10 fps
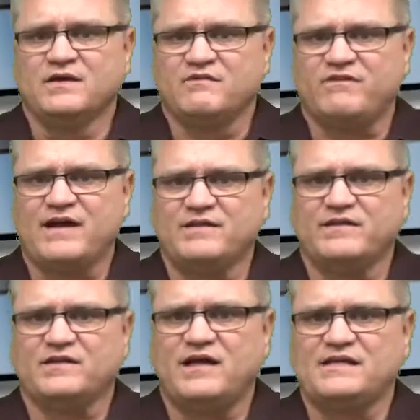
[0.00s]
Finally,
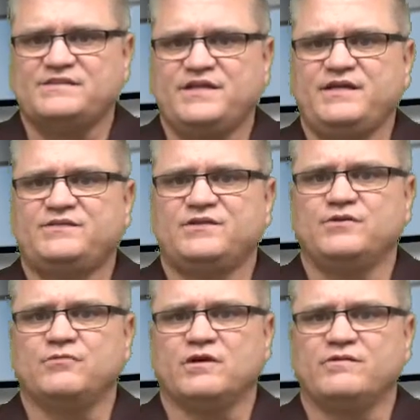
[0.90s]
to Class
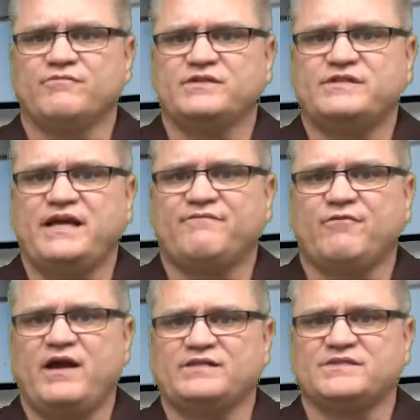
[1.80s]
D2, where Humphrey St.
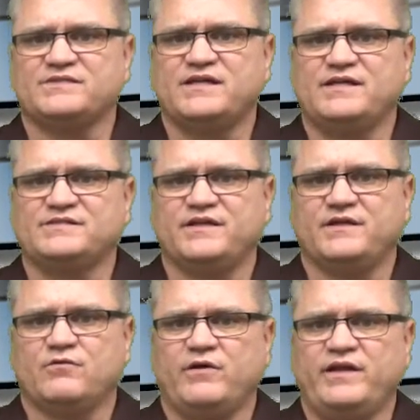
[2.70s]
Francis has the
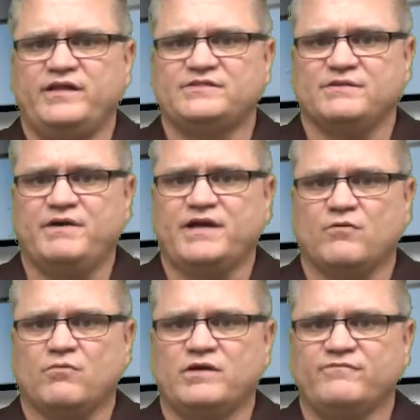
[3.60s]
ingredients to make a
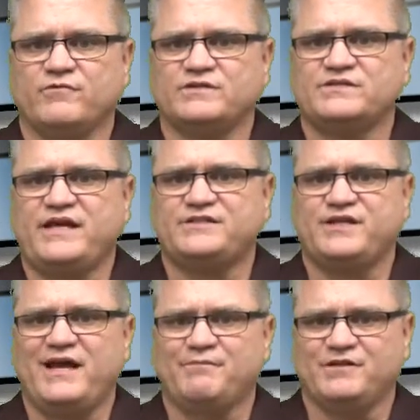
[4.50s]
run for a state
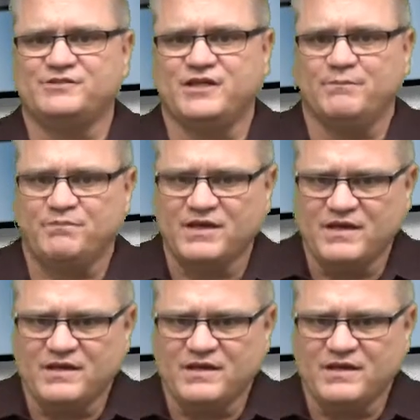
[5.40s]
championship.